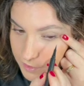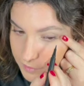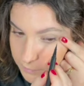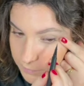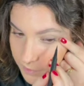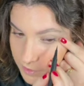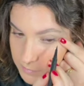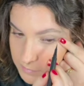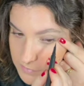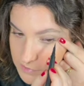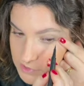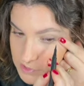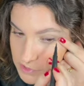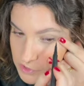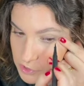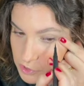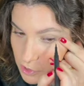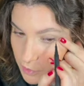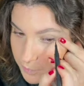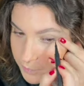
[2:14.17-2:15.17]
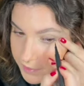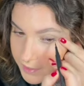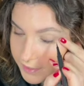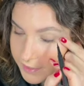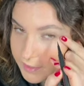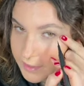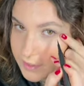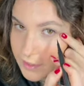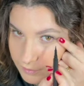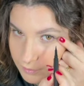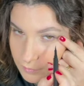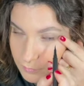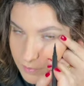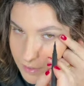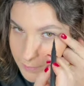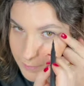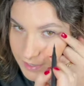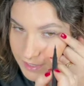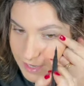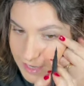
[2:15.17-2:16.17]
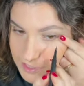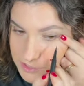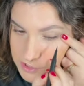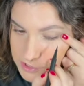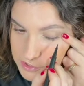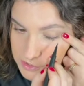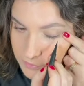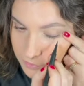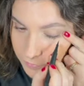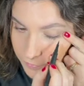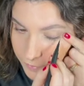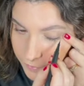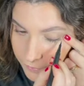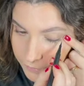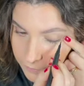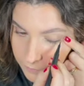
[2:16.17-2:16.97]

But I'm stopping where my lashes grow